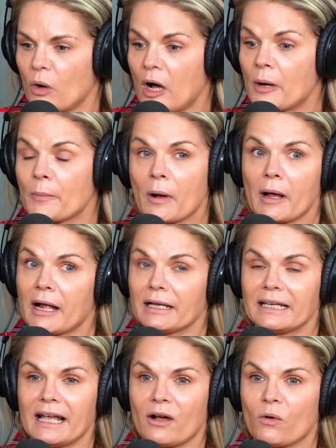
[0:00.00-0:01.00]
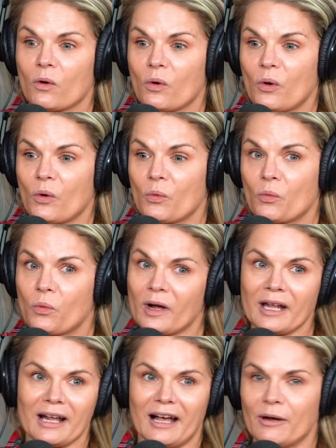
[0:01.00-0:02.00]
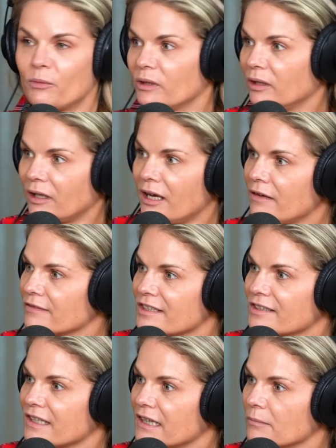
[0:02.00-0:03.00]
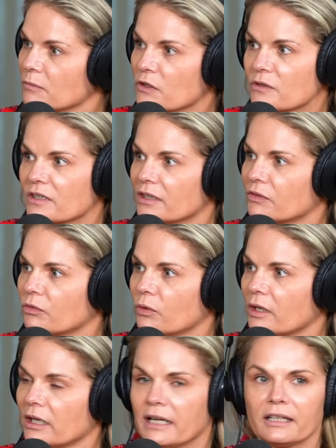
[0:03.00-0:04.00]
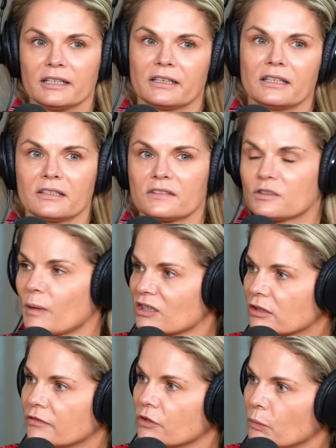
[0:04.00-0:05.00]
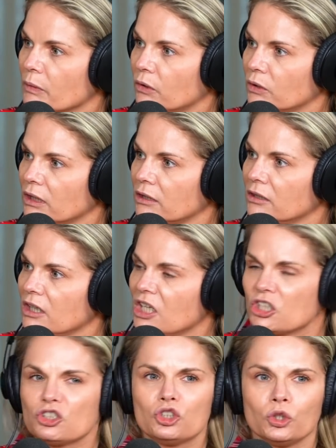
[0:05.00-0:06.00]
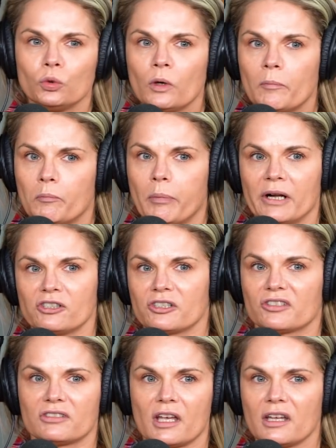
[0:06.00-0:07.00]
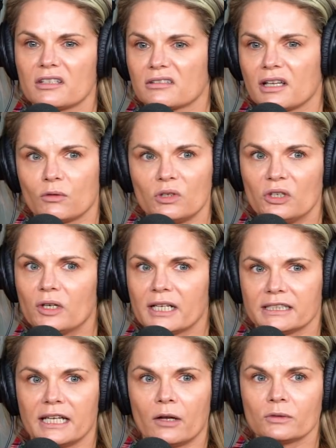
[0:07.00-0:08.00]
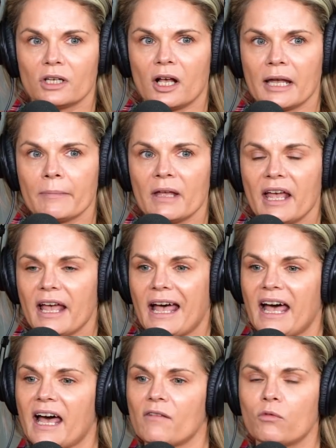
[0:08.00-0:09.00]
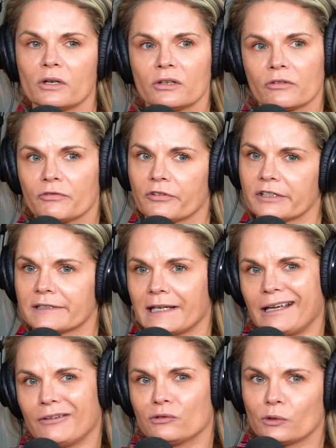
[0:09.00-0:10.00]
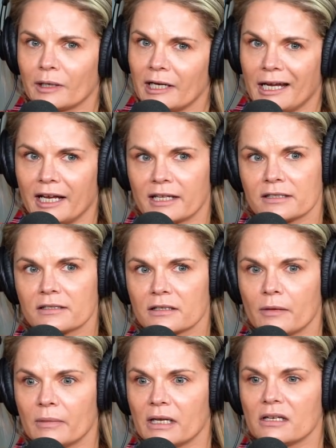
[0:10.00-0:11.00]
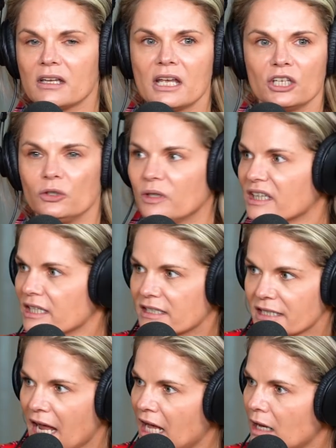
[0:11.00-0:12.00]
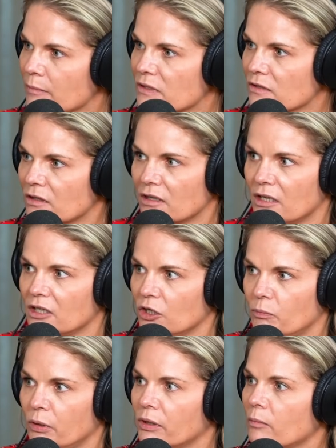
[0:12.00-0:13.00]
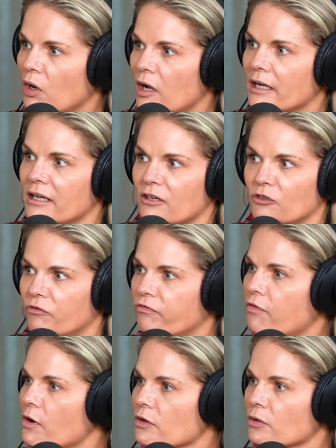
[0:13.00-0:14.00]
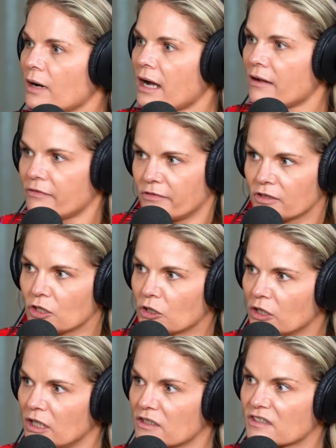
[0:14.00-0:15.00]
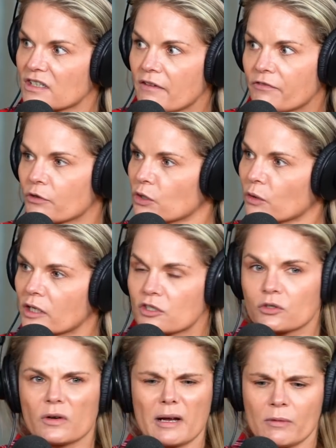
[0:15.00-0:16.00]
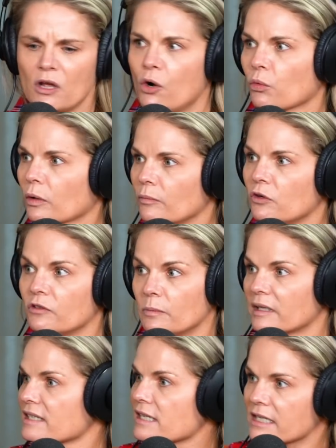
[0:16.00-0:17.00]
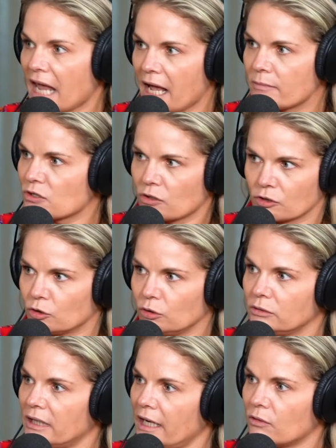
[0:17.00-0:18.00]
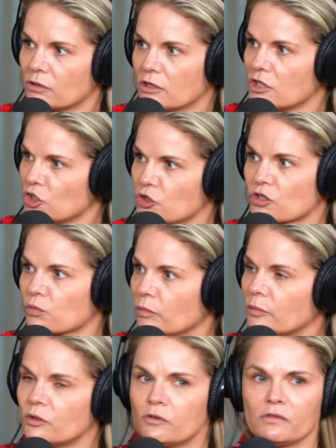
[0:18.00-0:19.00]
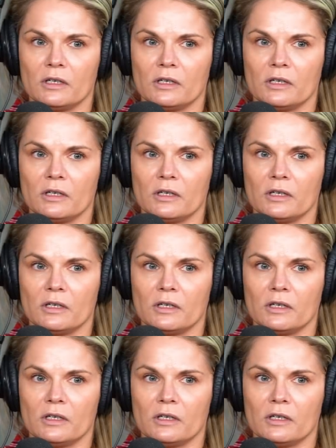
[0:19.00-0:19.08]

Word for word: Um, now, what I would love to see them use these for, and I think this, especially if you're building. Do a bunch of sets, like when you got downtime, have one of your friends that have great hands come in. You get these tabs, you put them on, photograph, get oh, stuff for your great. Instagram, remove them because the tabs aren't glued down. That you just remove.